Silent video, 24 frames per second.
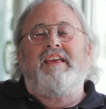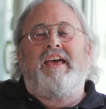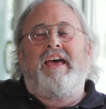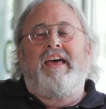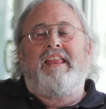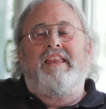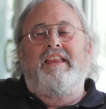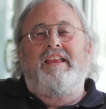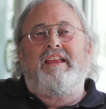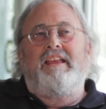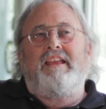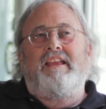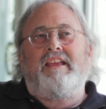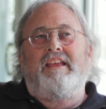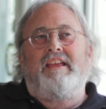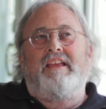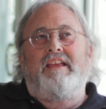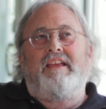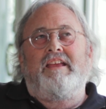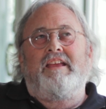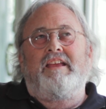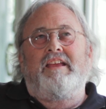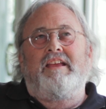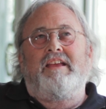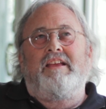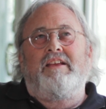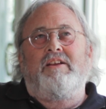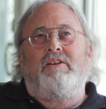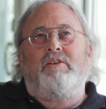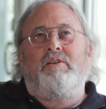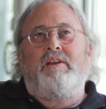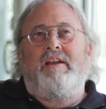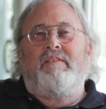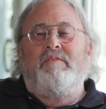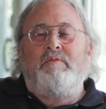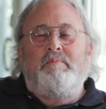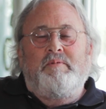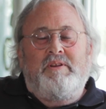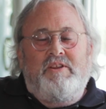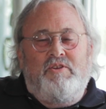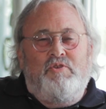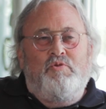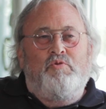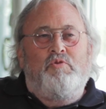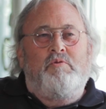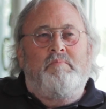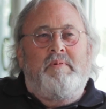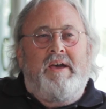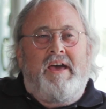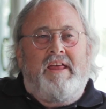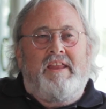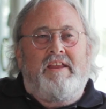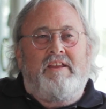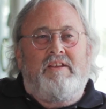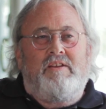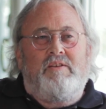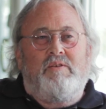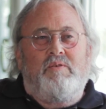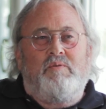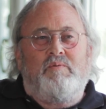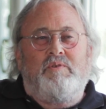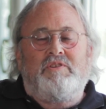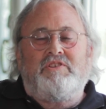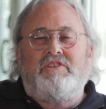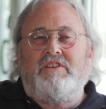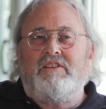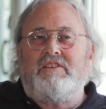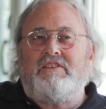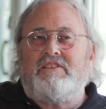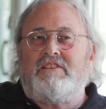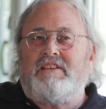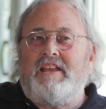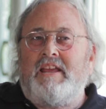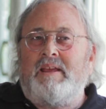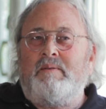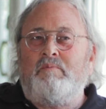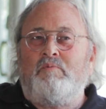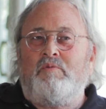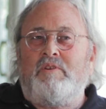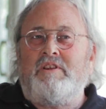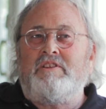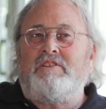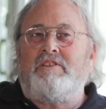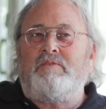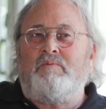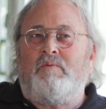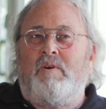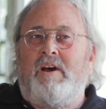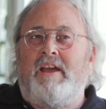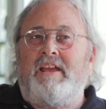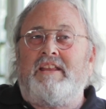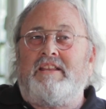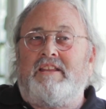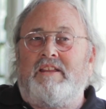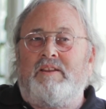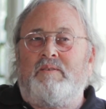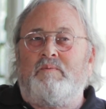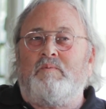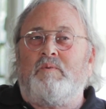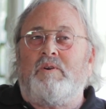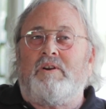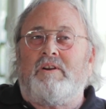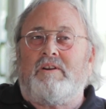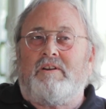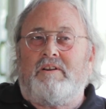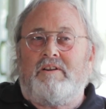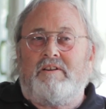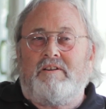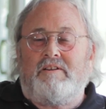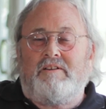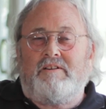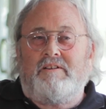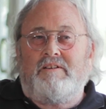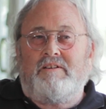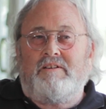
that everybody knew about it was the same reason why it didn't work.